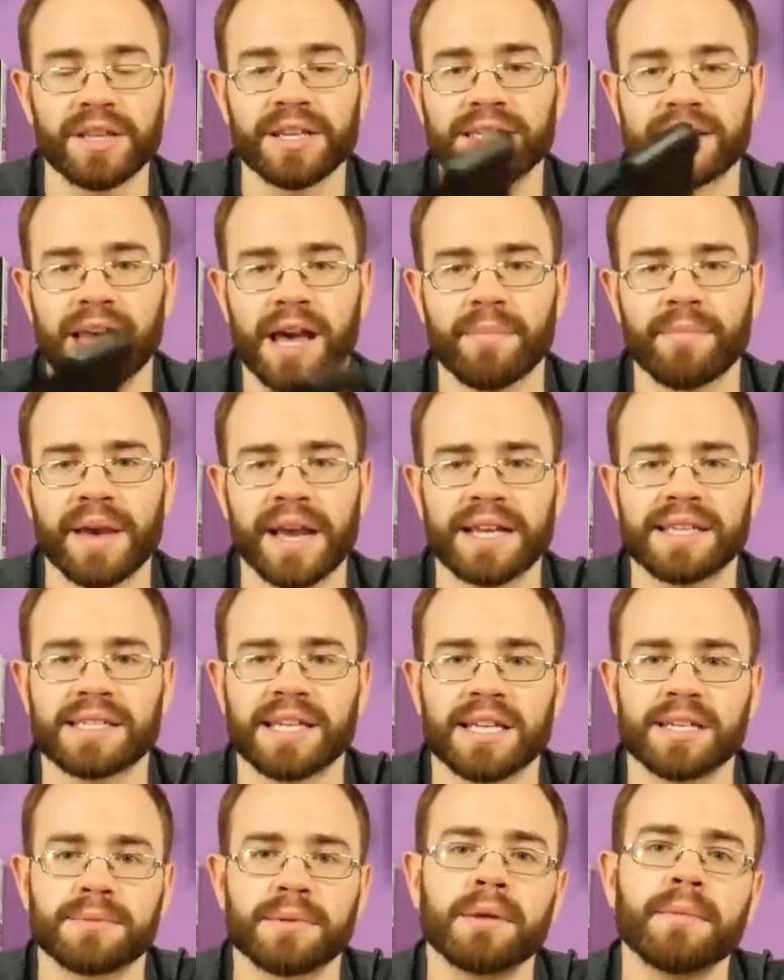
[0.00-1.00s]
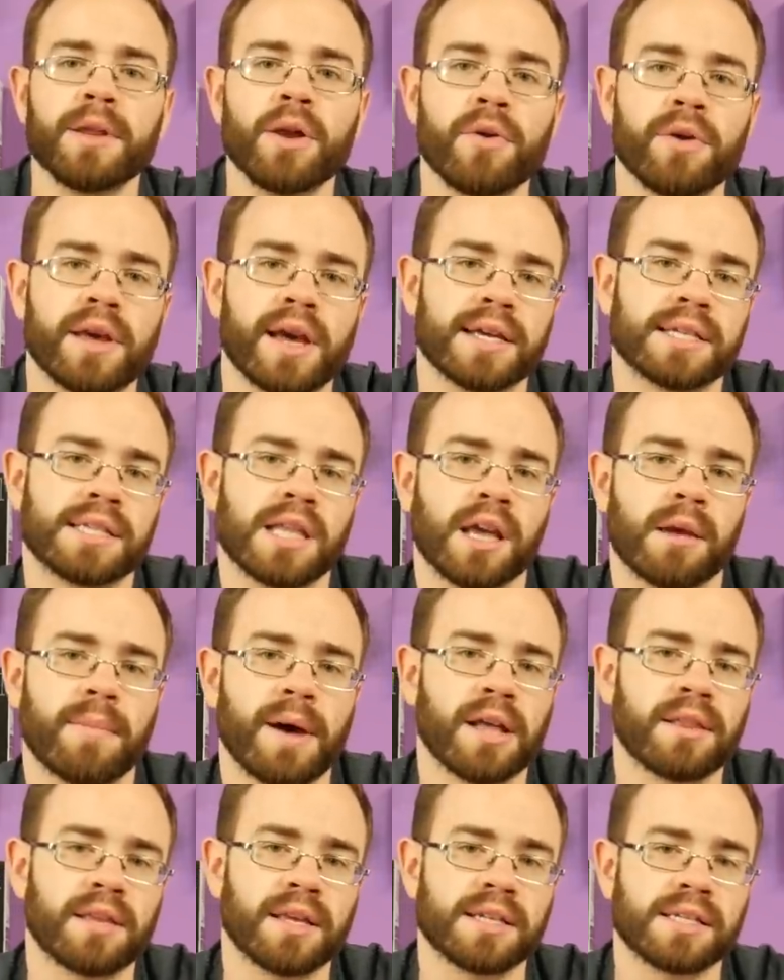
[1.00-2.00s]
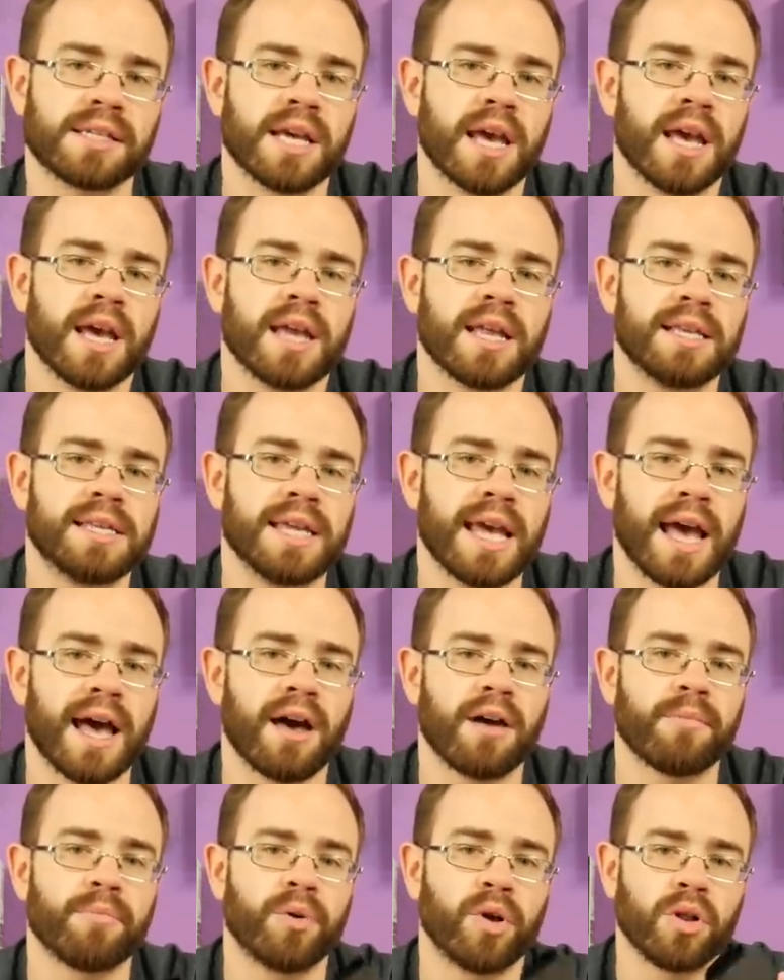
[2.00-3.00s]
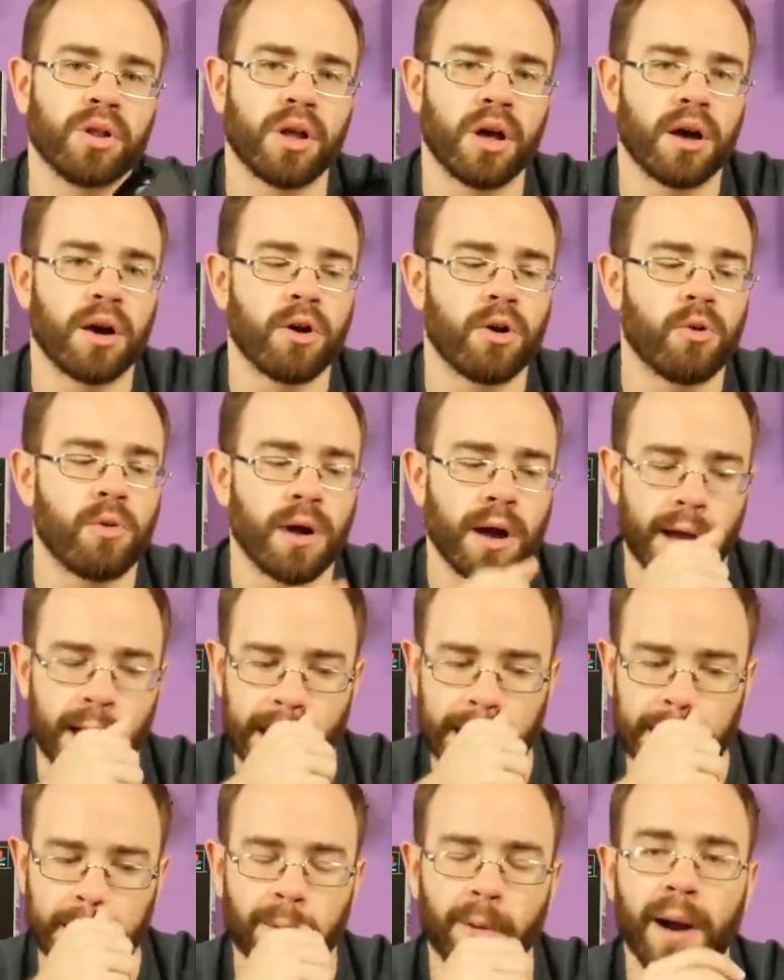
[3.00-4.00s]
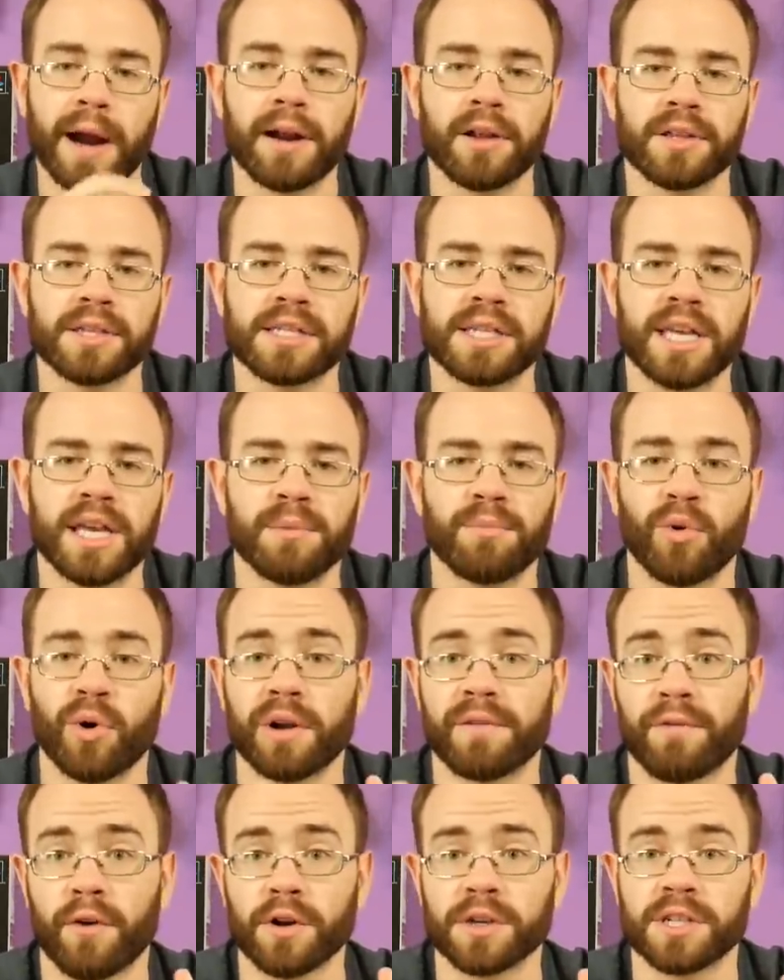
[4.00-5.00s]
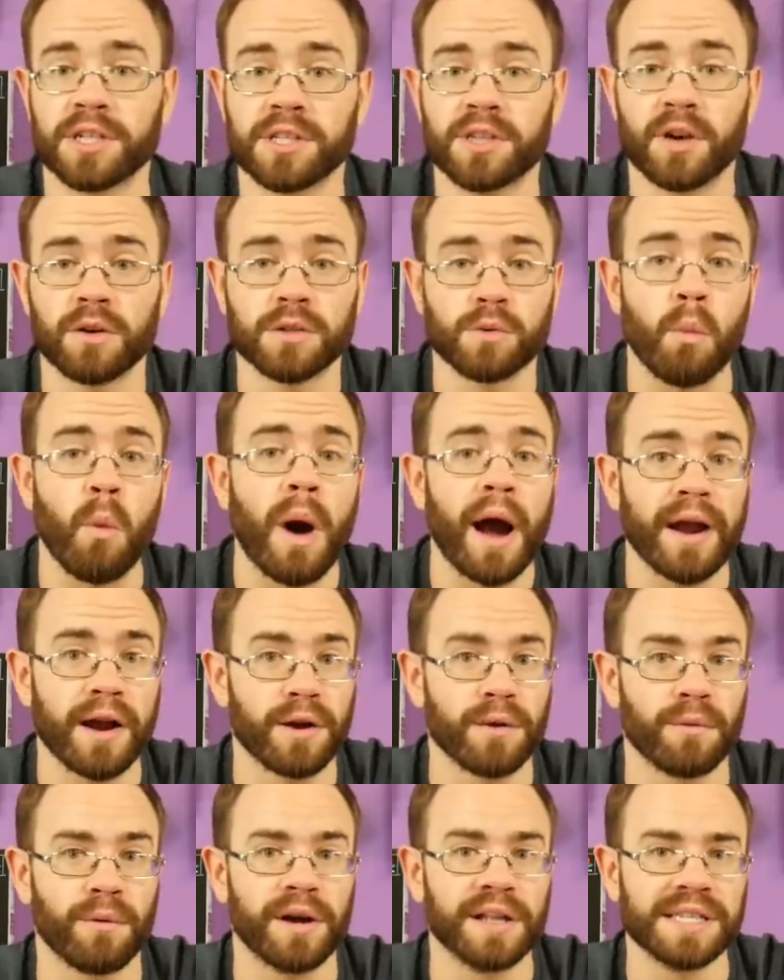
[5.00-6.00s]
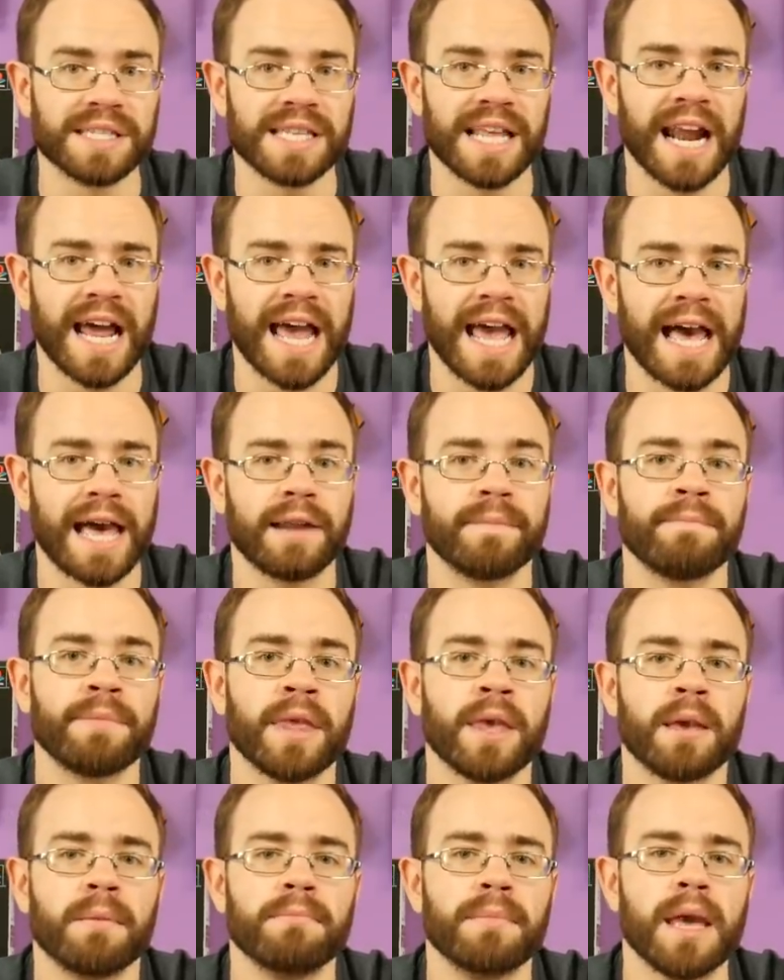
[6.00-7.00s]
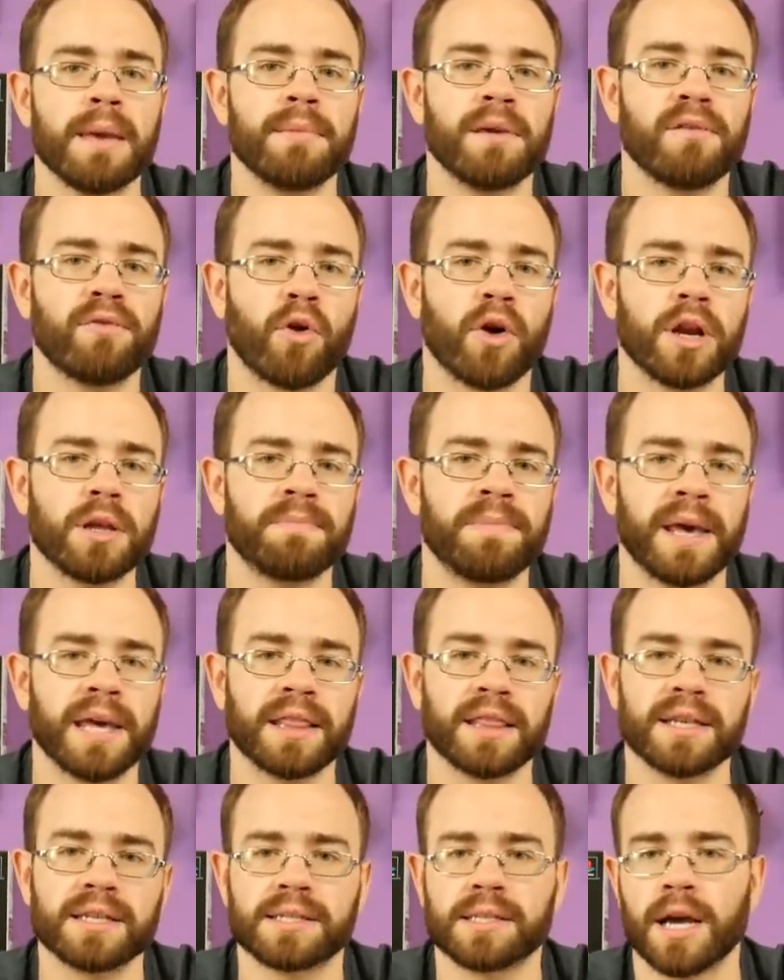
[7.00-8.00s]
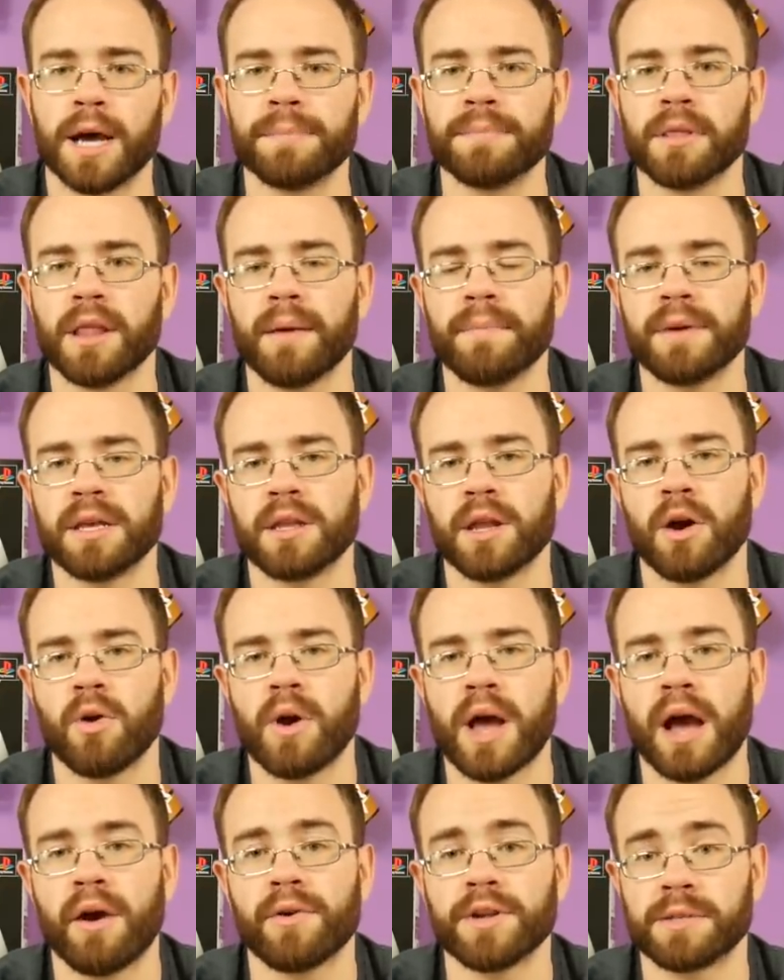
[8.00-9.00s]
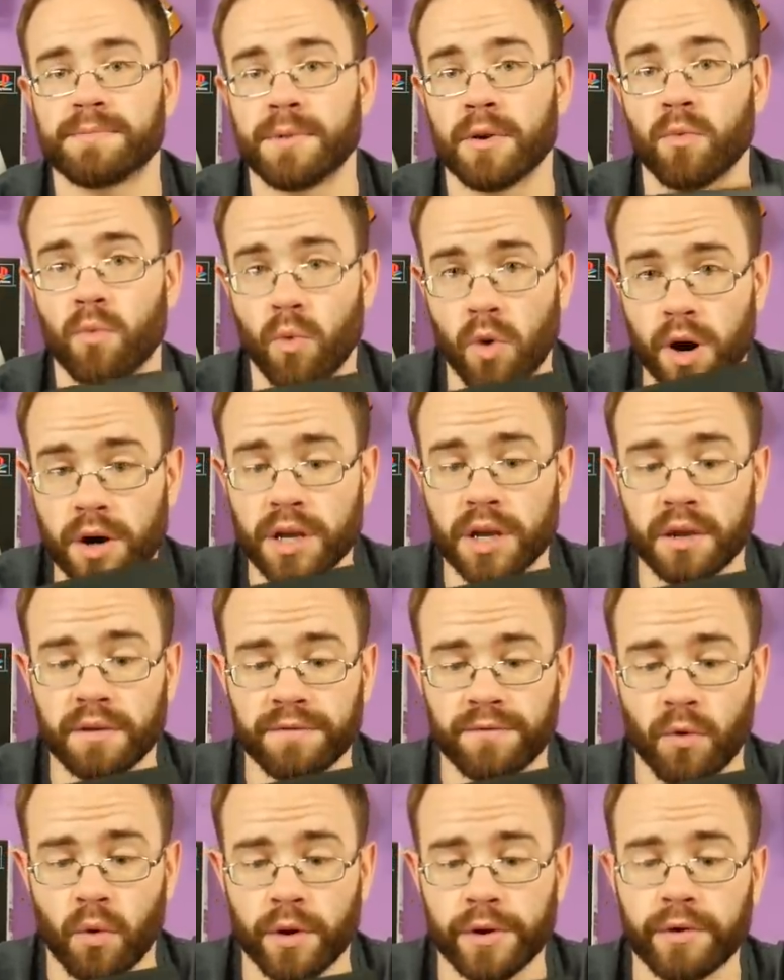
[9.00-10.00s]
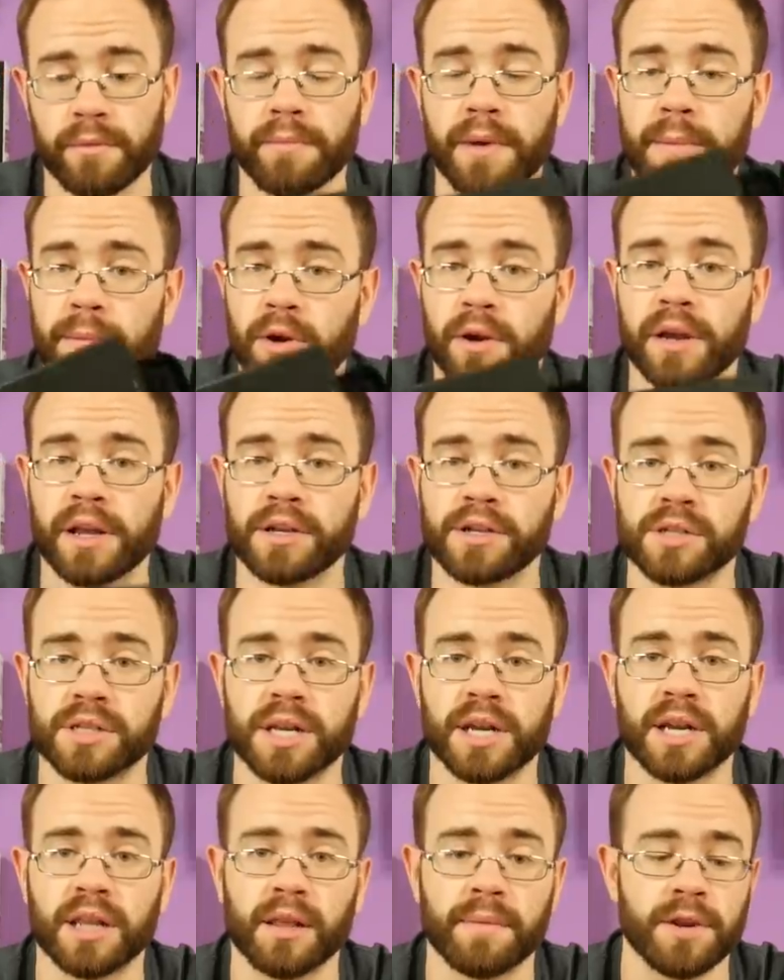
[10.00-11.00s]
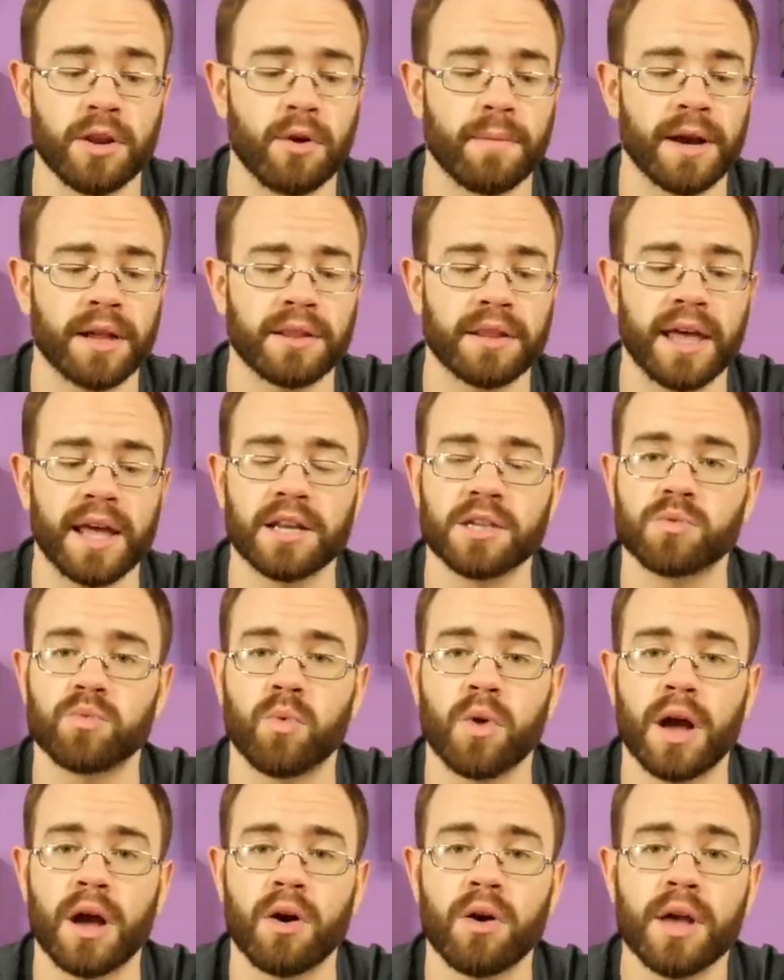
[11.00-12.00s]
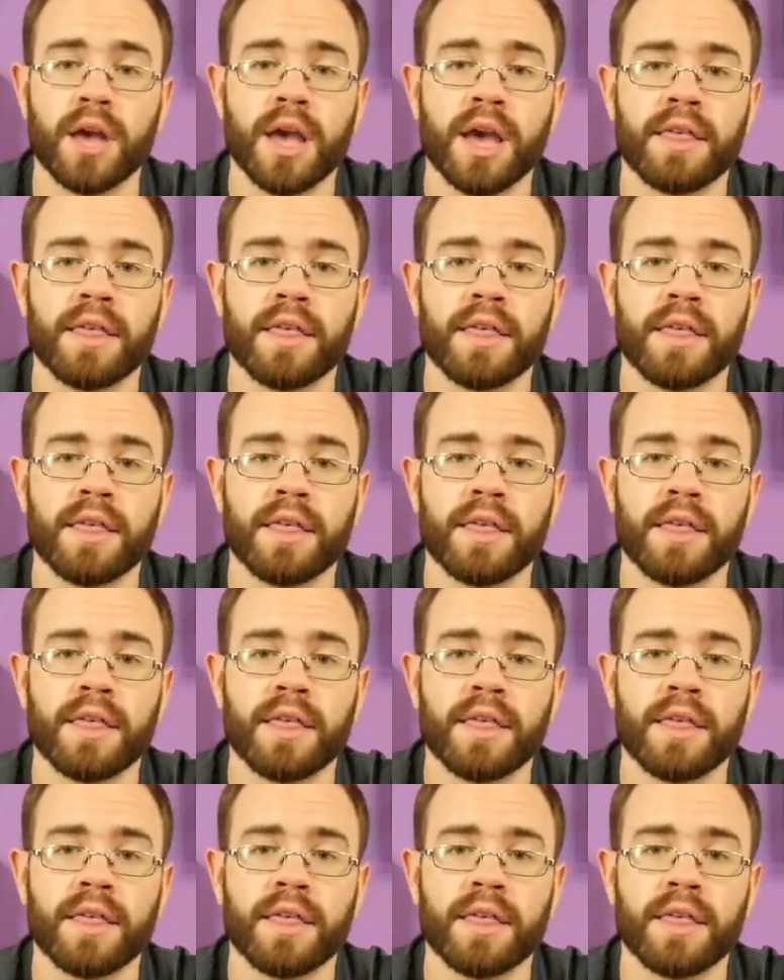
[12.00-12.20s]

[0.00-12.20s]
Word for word: at least that makes sense. But let me know what you guys think about this down below, uh, the wireless keyboard versus those wired ones that I had. Maybe you've already picked this up. Let me know how it's been working for you, or maybe you're interested in it. Let me know about that as well.